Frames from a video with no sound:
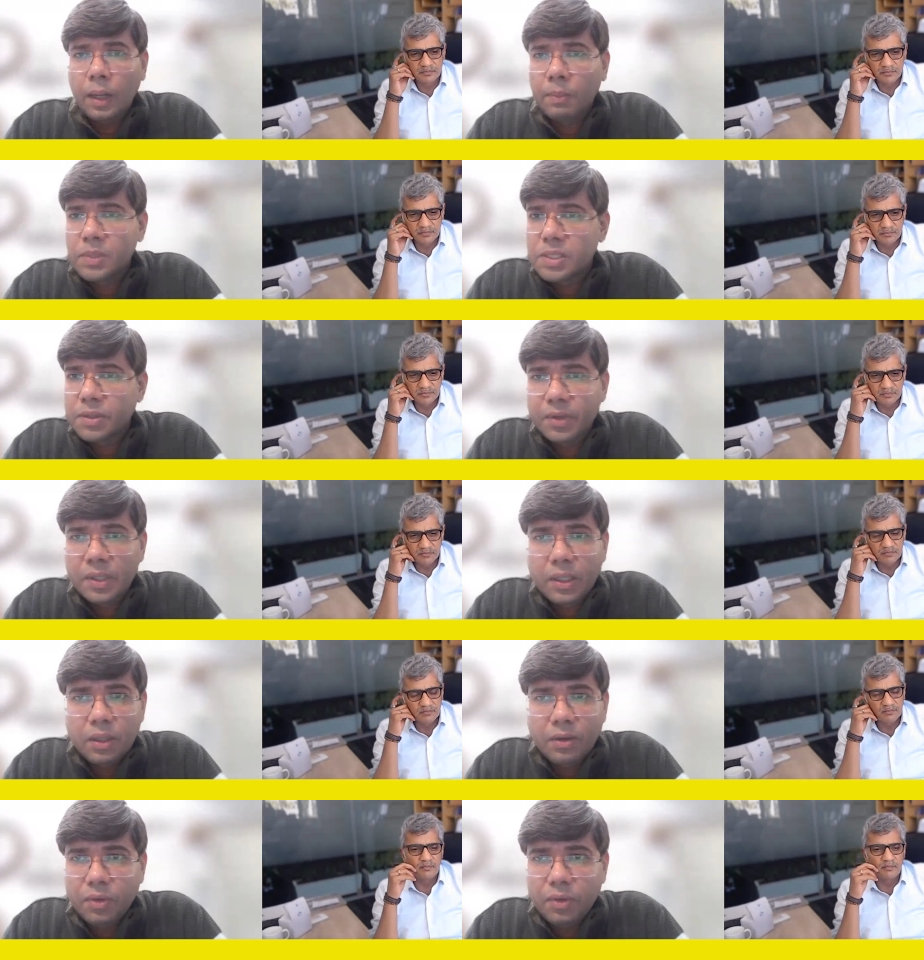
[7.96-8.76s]
Speaker 1: And Mr.
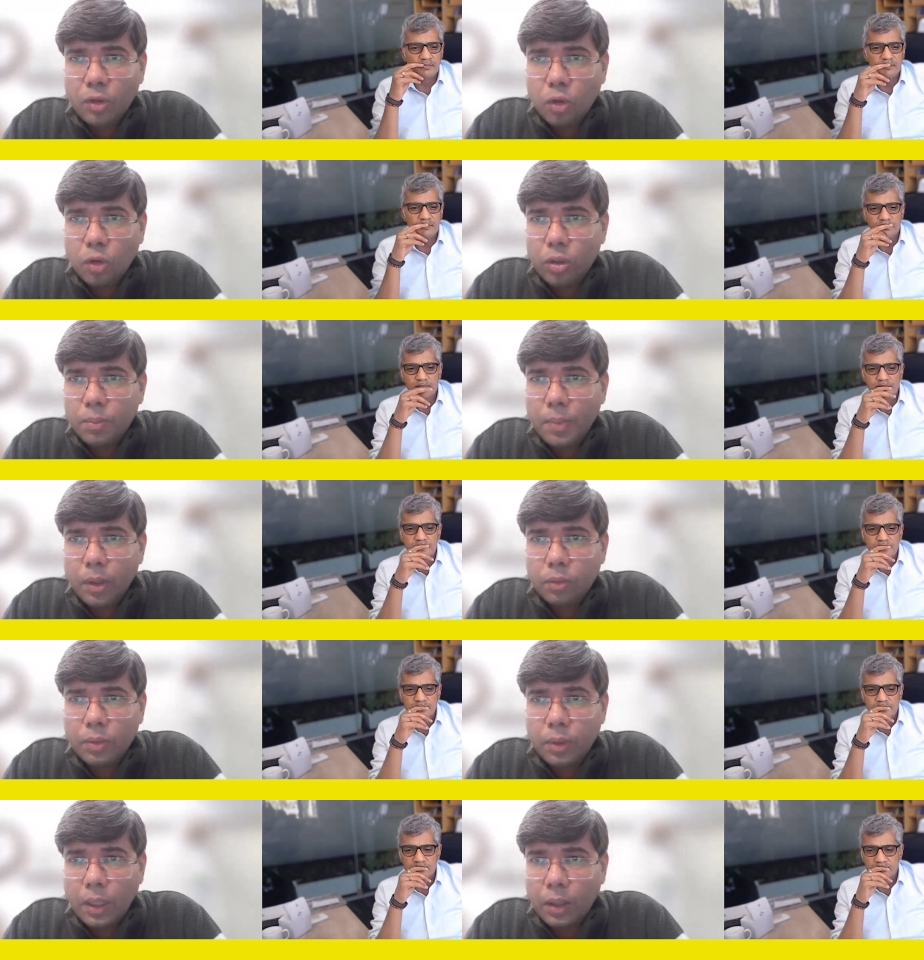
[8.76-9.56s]
Vaidya, if we talk
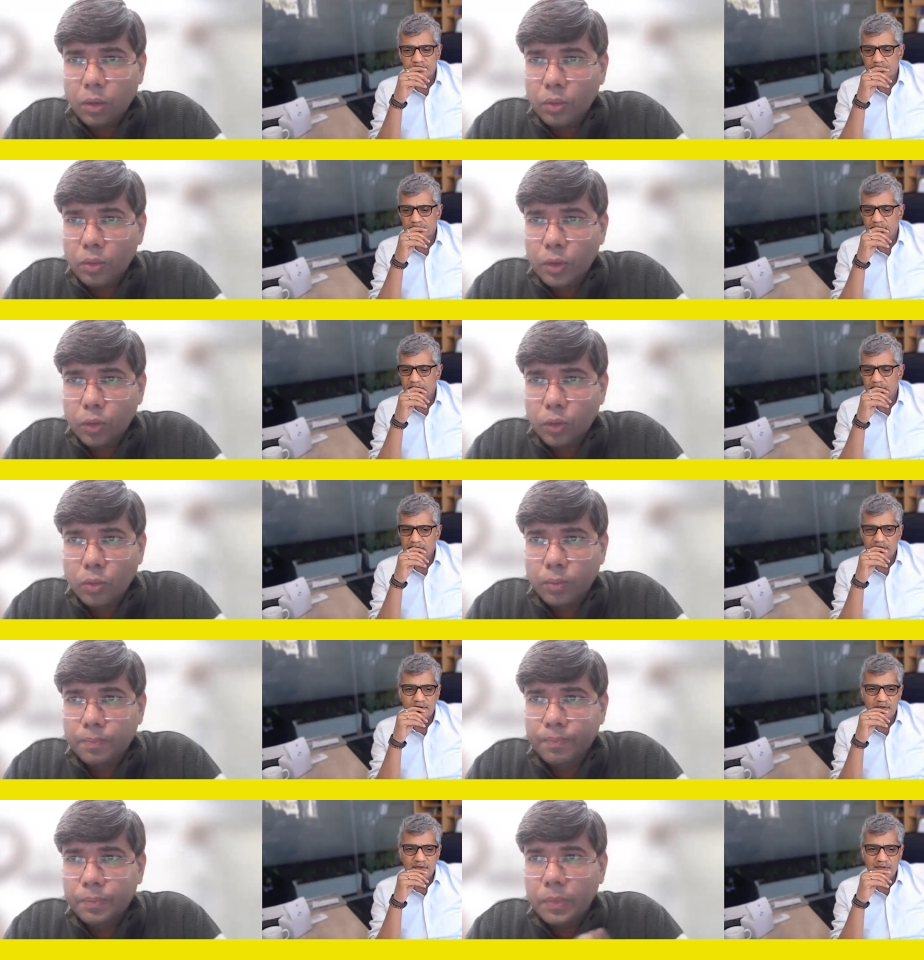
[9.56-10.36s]
about now, you
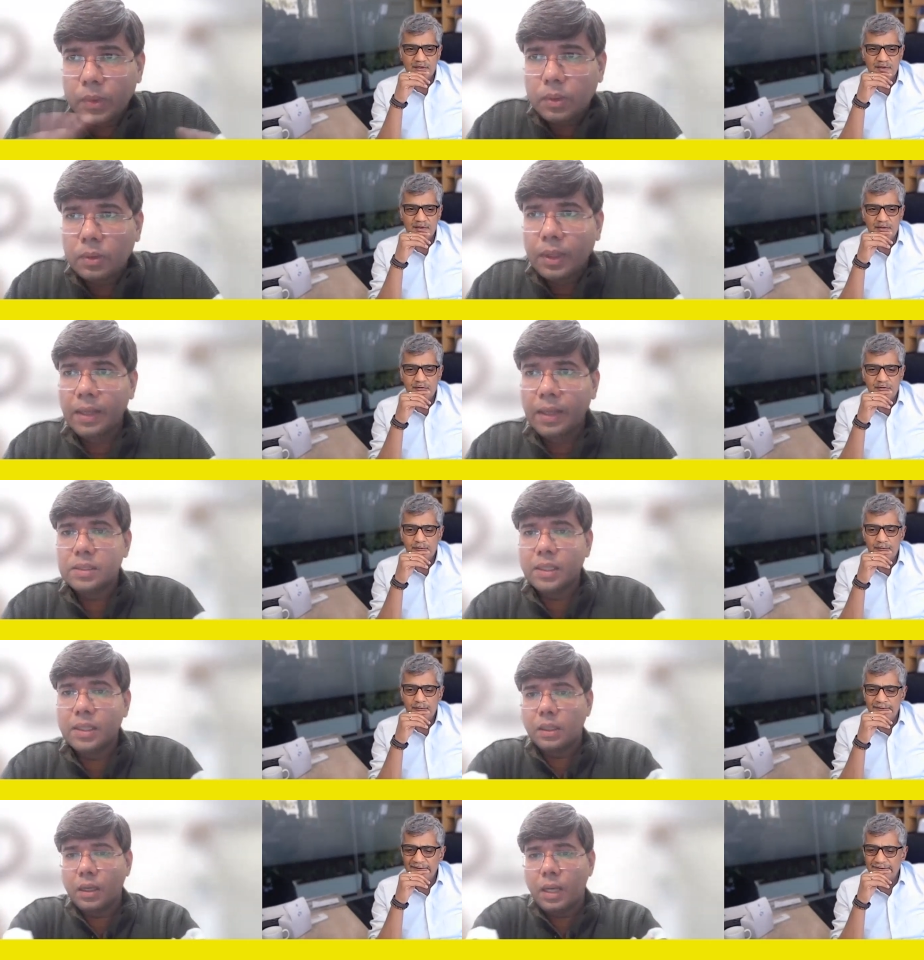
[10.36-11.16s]
know,
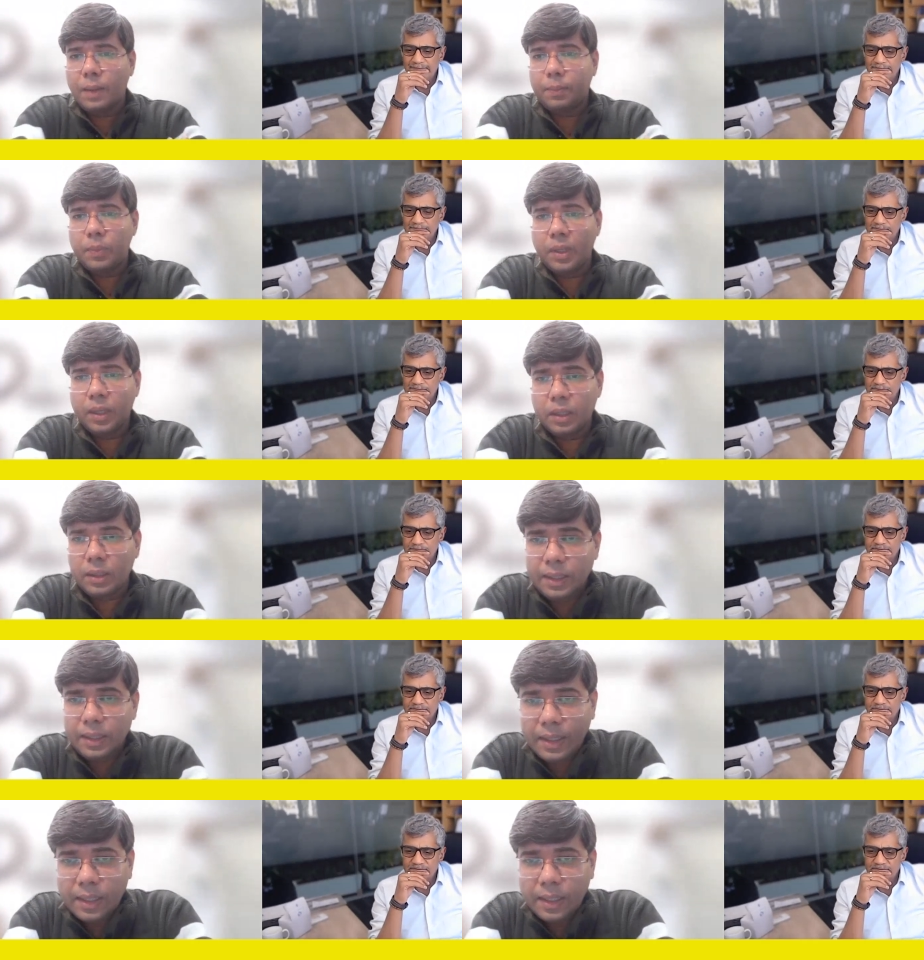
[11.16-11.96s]
things that are happening
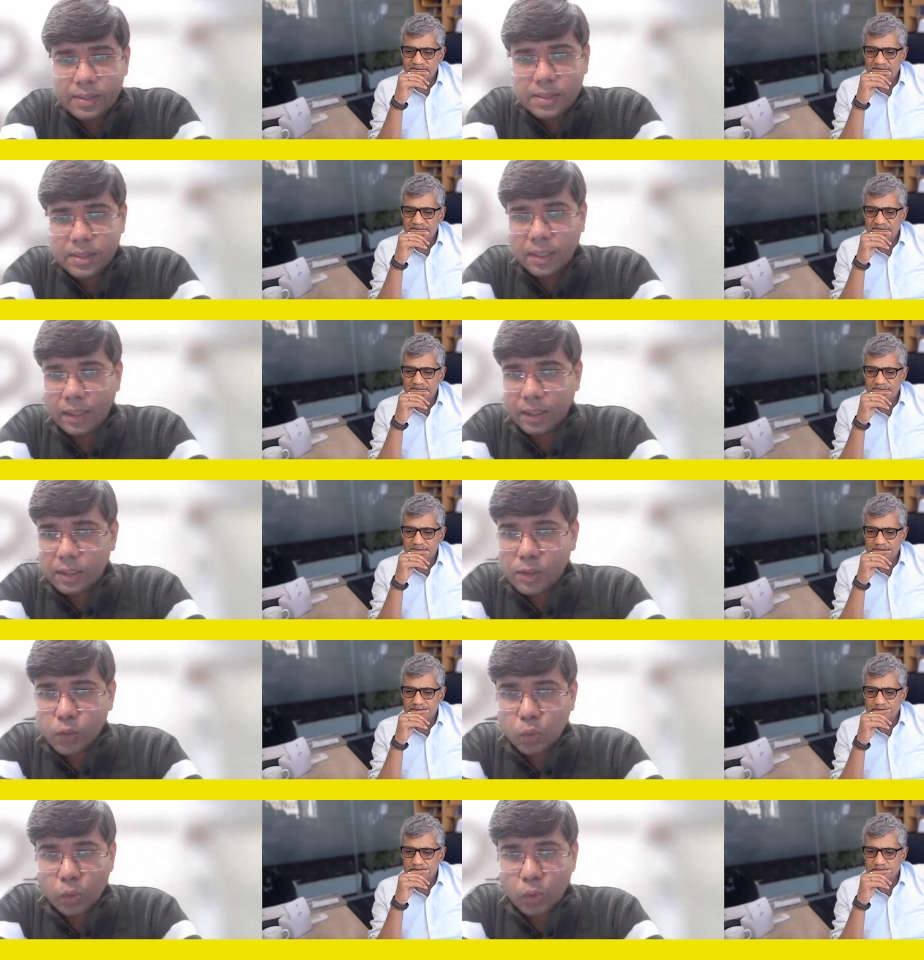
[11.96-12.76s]
at
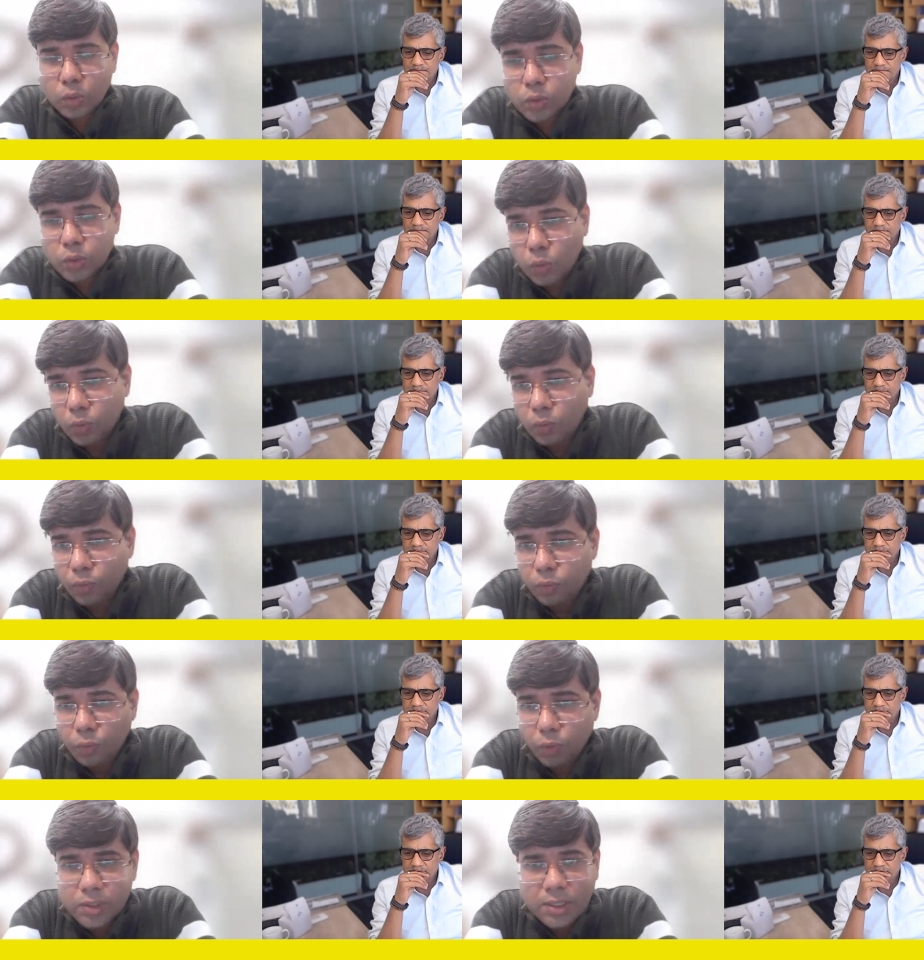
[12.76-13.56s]
DTICI, so
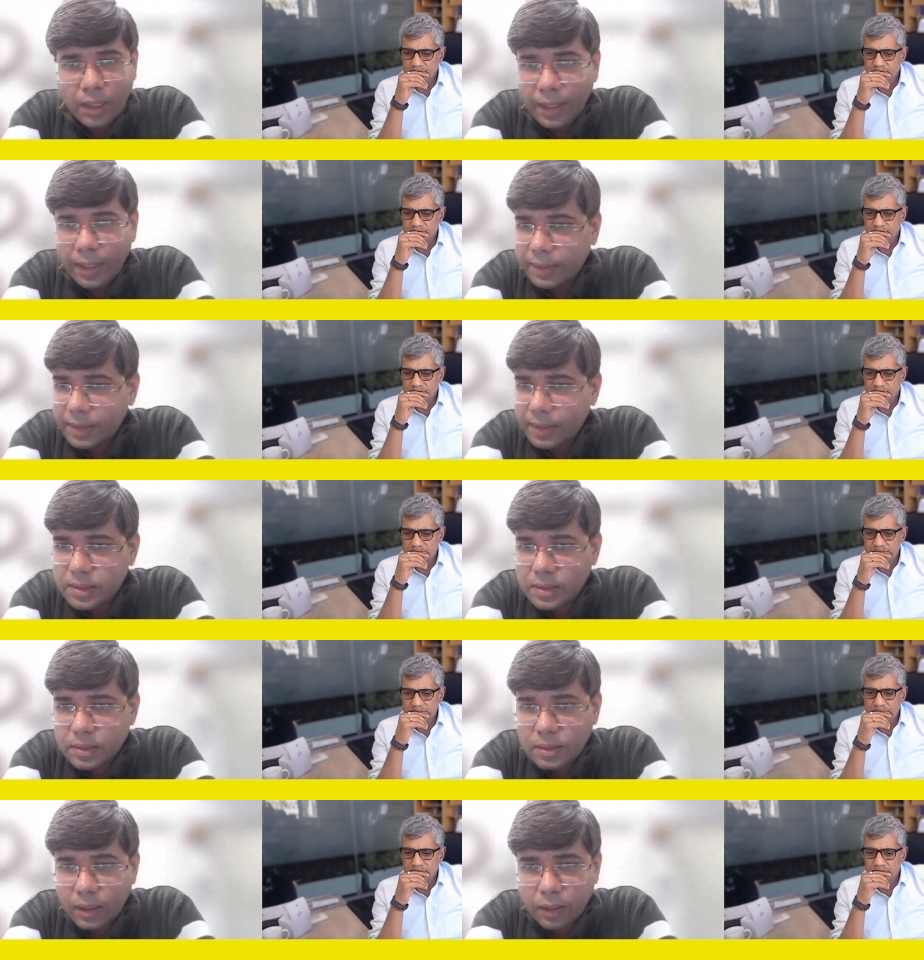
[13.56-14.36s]
so what's the
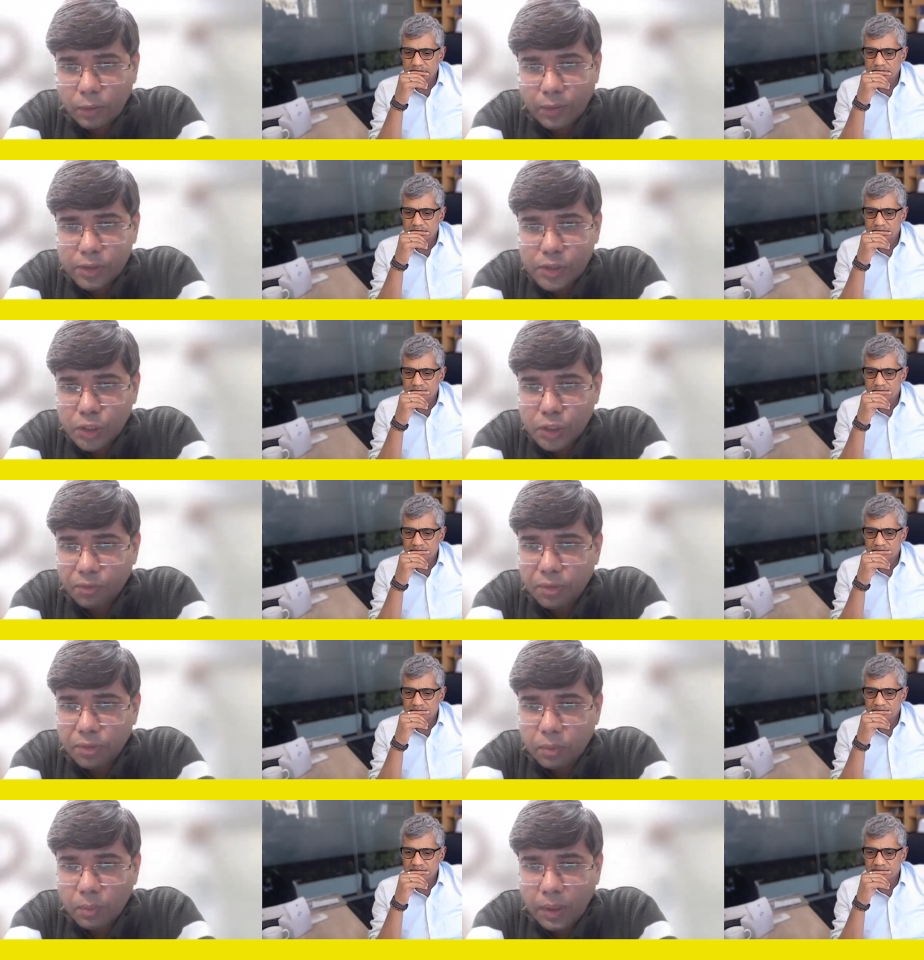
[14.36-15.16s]
latest that you can
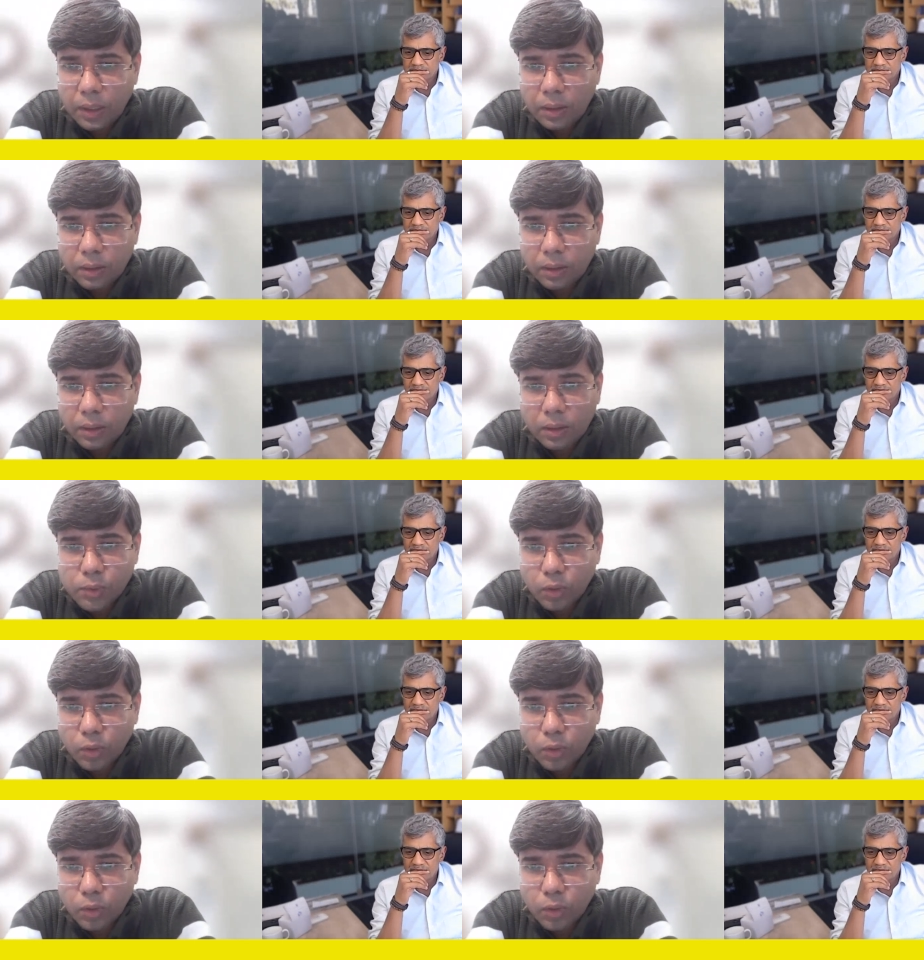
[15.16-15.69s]
share with me in